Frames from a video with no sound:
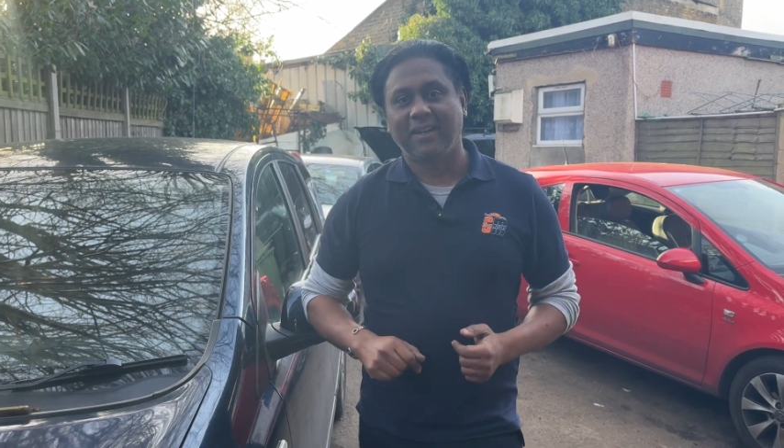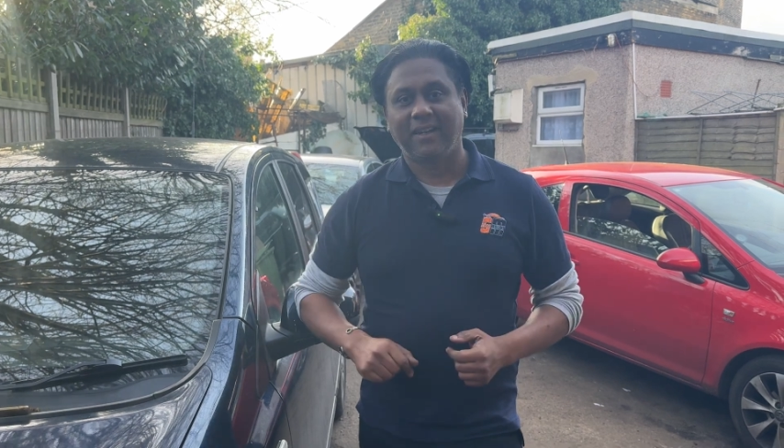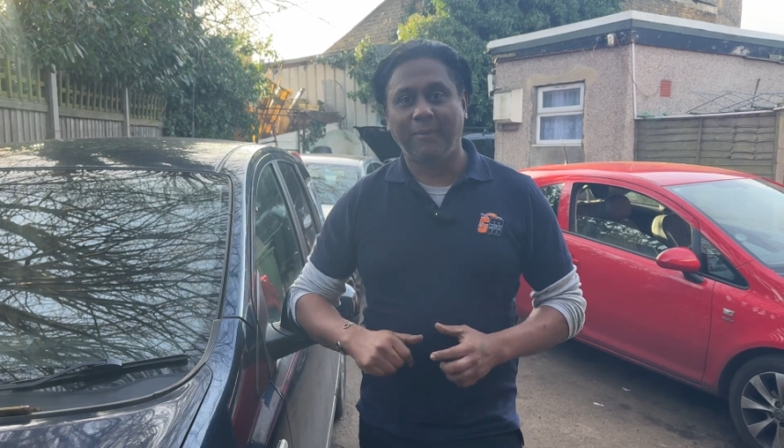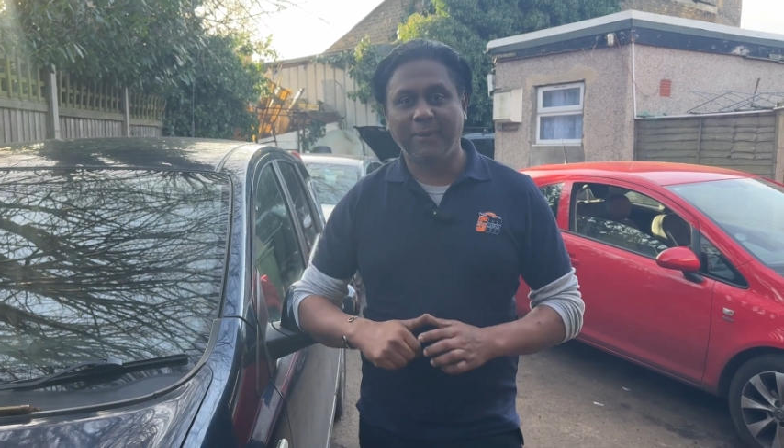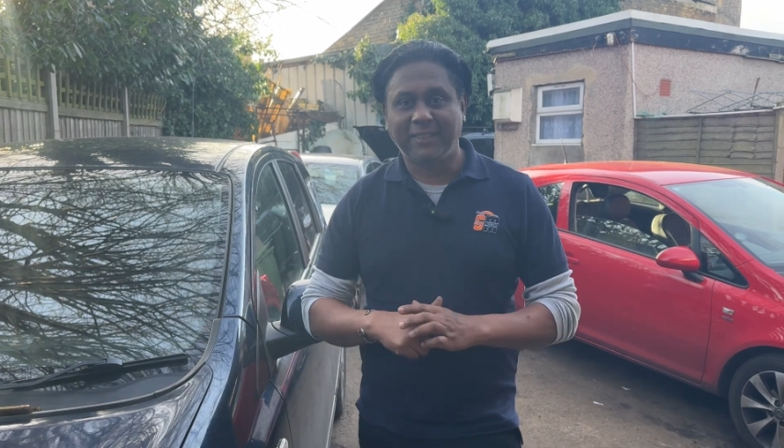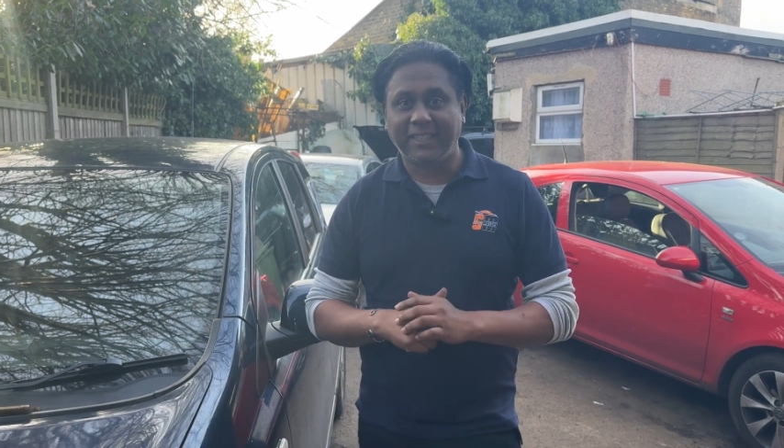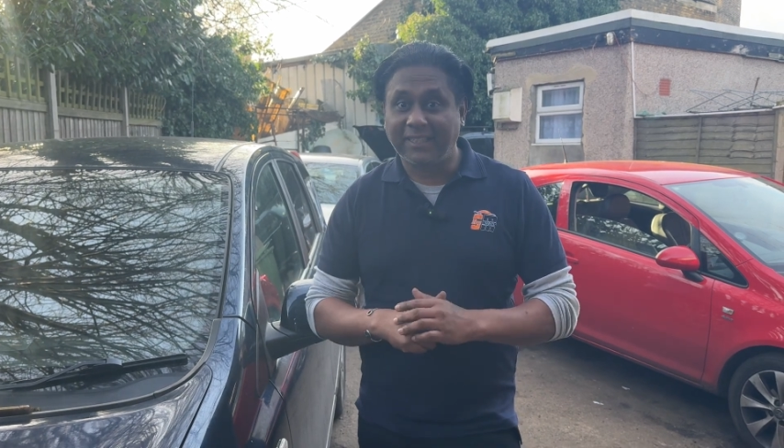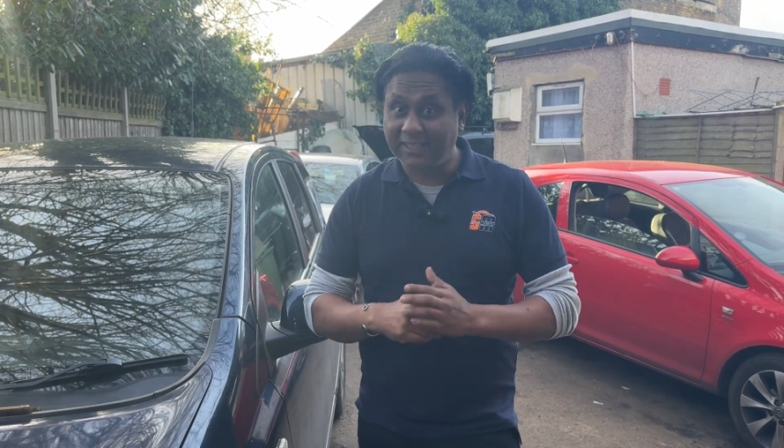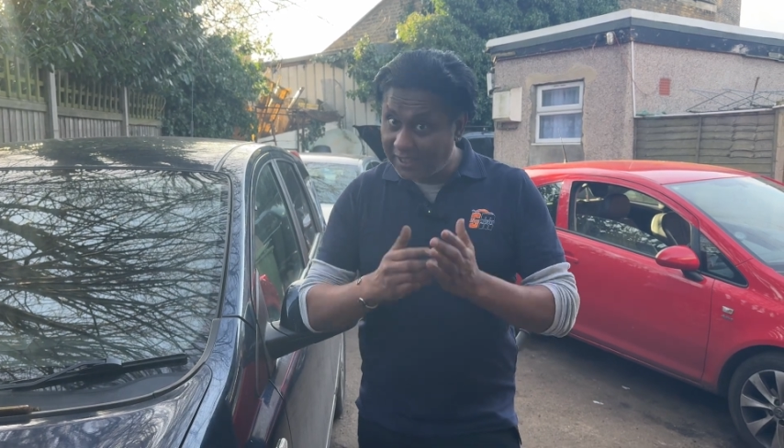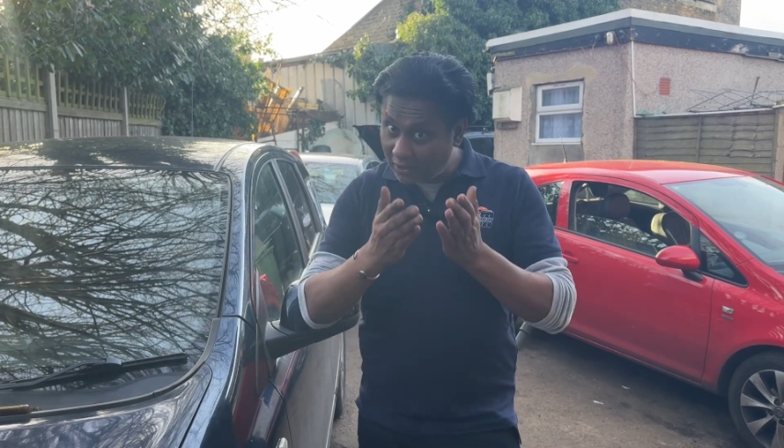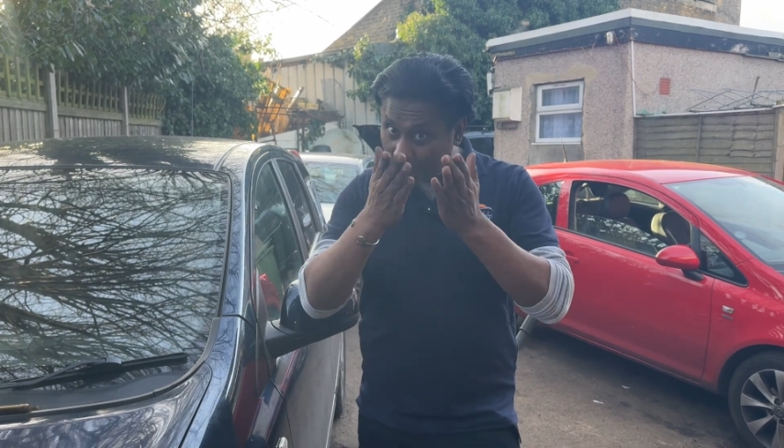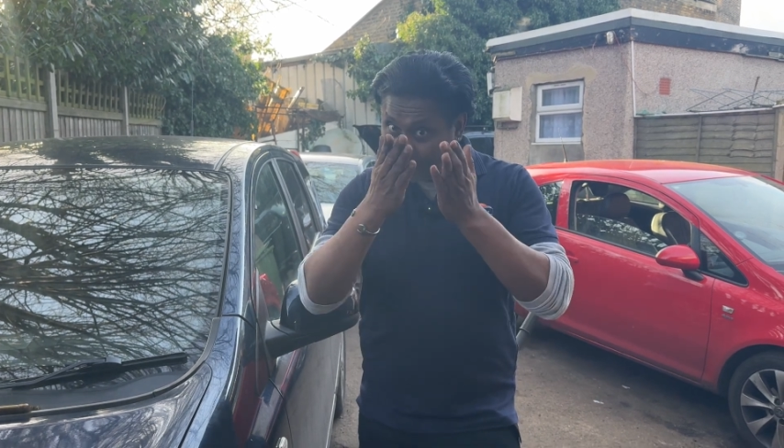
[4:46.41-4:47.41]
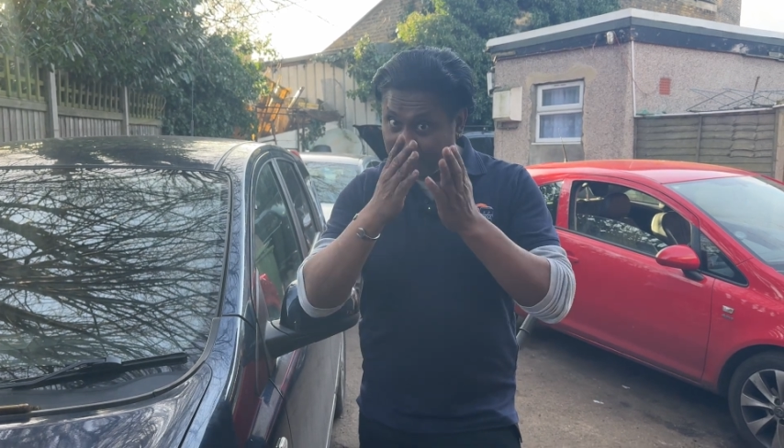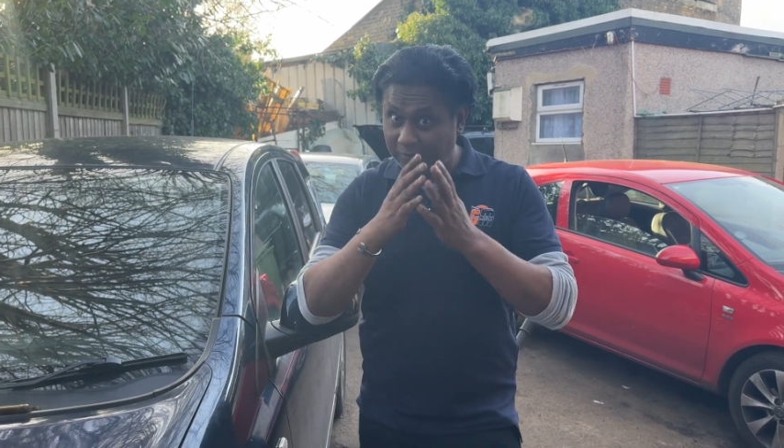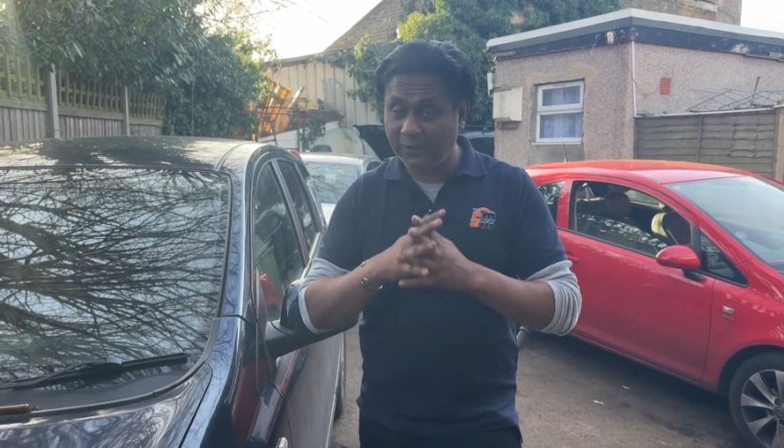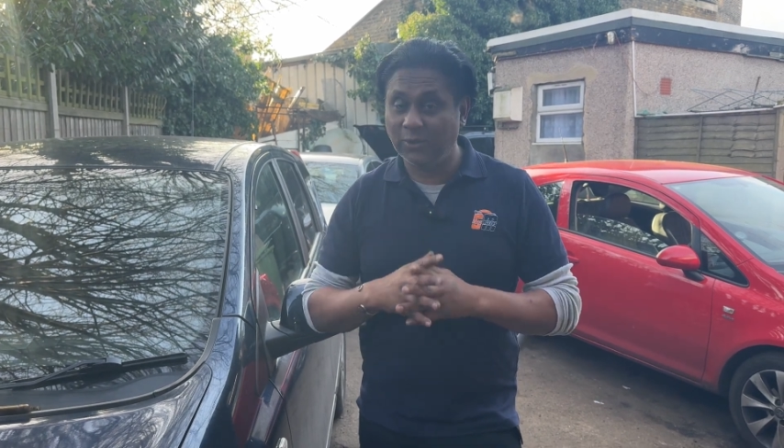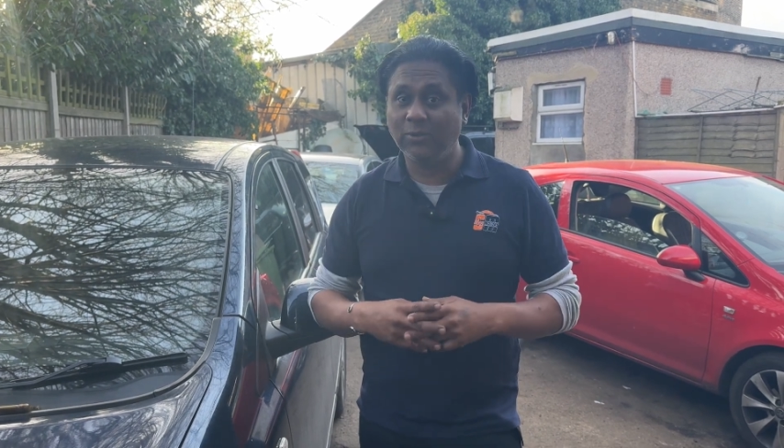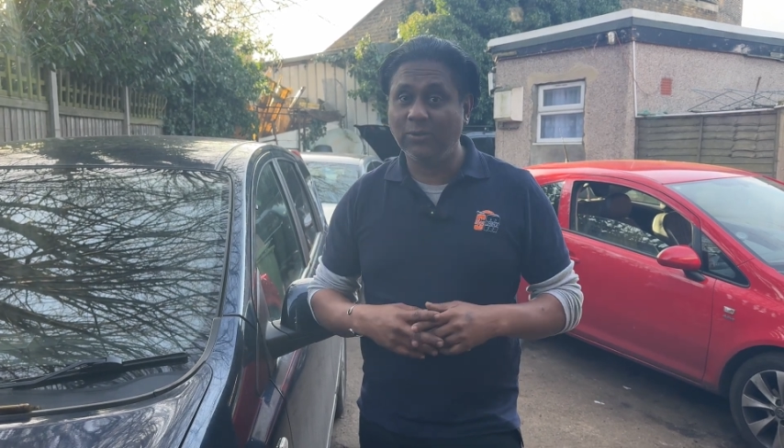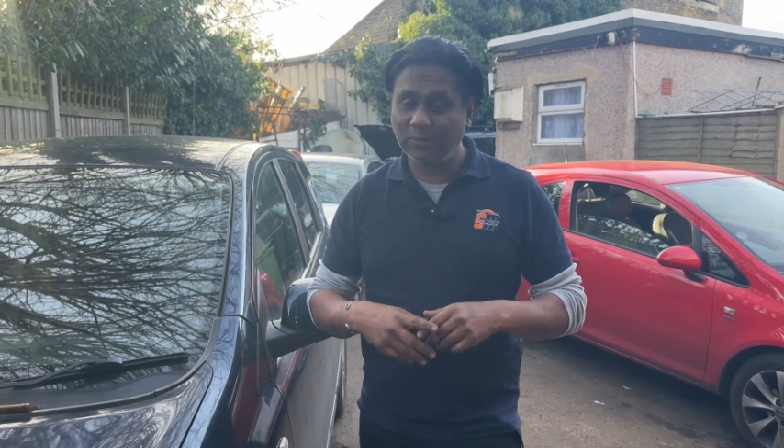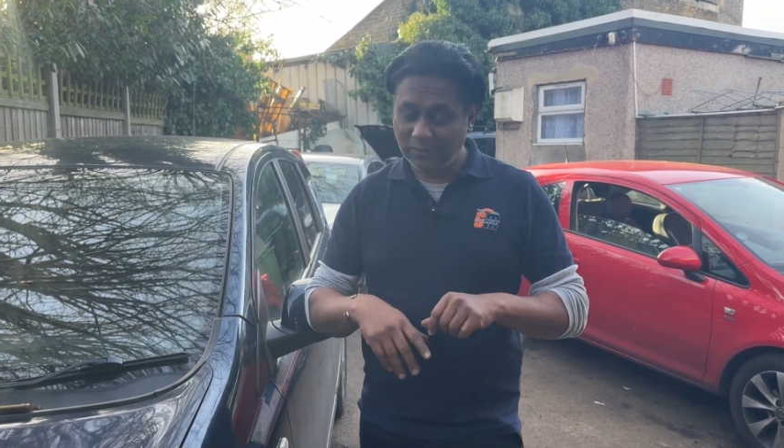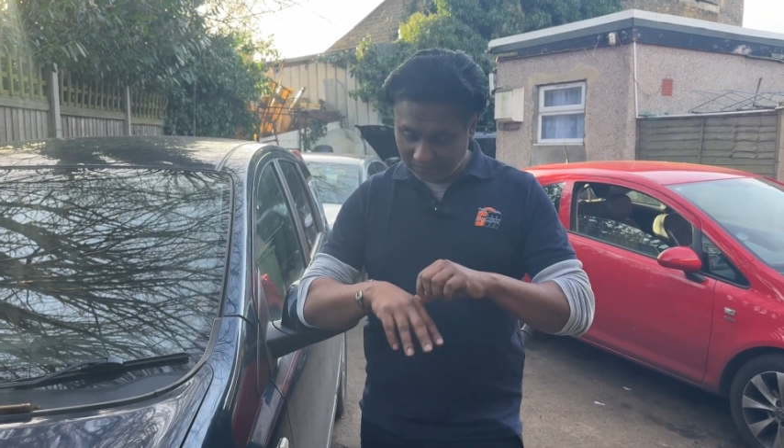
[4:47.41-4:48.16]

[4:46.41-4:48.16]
comment section open for you